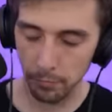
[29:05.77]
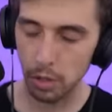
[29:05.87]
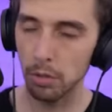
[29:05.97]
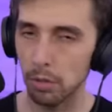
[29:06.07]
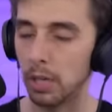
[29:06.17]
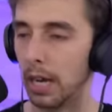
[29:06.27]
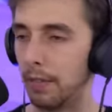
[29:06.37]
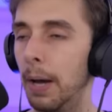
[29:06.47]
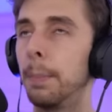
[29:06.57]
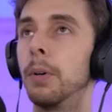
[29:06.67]
You can
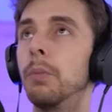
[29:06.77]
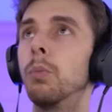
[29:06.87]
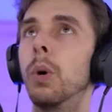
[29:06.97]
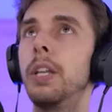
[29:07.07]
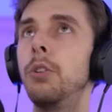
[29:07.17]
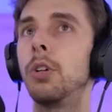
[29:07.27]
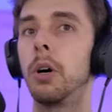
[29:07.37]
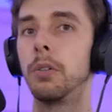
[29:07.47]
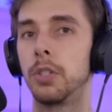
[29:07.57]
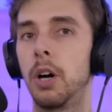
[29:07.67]
have that, but when you
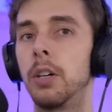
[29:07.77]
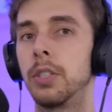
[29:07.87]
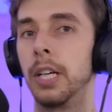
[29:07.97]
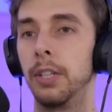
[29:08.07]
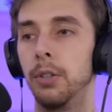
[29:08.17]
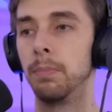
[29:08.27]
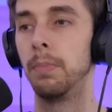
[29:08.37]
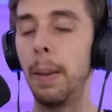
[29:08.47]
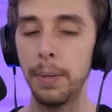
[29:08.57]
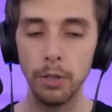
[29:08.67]
go darting,
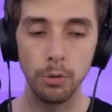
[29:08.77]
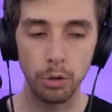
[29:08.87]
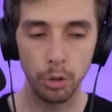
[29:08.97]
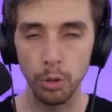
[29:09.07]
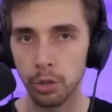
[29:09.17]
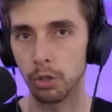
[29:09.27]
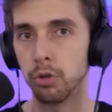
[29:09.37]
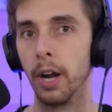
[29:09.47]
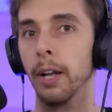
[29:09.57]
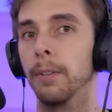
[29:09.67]
maybe you choose a
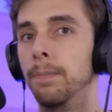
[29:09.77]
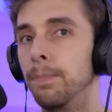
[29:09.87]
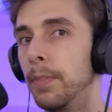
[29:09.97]
trail